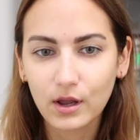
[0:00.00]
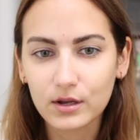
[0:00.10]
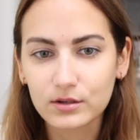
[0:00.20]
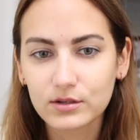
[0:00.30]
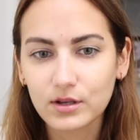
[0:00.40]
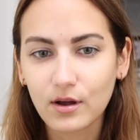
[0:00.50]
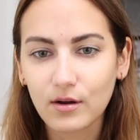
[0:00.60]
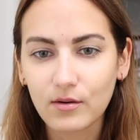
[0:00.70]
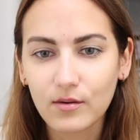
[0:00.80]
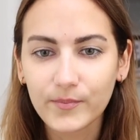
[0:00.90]
And
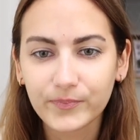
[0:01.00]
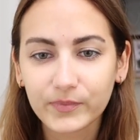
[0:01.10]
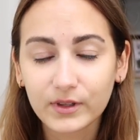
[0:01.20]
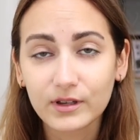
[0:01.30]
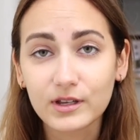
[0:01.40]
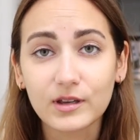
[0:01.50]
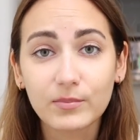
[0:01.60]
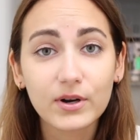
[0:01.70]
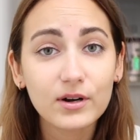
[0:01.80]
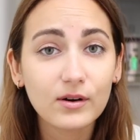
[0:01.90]
so he
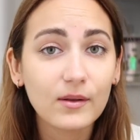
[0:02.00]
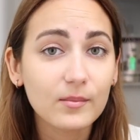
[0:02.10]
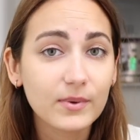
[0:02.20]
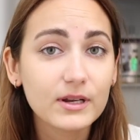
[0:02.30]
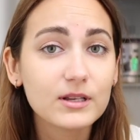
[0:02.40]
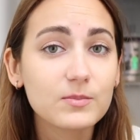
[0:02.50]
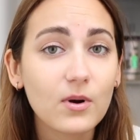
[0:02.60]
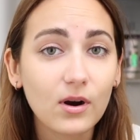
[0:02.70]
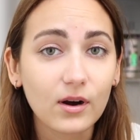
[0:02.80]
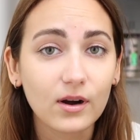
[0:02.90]
put it around the biggest
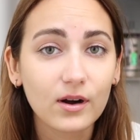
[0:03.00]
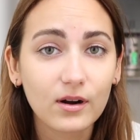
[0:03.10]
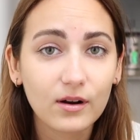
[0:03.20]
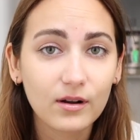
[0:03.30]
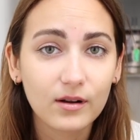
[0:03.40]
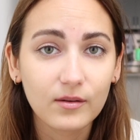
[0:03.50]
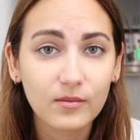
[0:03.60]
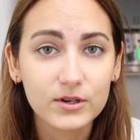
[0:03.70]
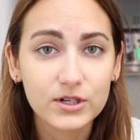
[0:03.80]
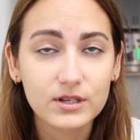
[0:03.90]
part,
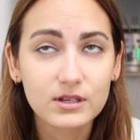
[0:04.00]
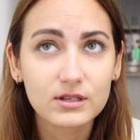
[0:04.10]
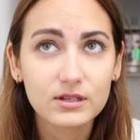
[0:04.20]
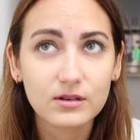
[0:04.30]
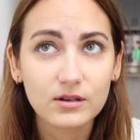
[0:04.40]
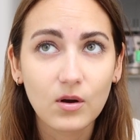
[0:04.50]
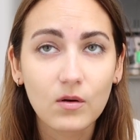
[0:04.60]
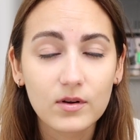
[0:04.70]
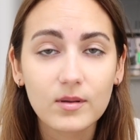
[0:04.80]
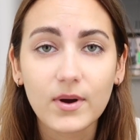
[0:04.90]
which is
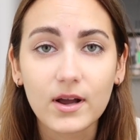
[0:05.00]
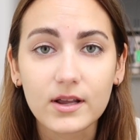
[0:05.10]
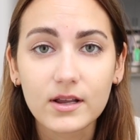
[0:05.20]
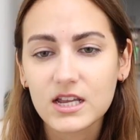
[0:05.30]
over the butt.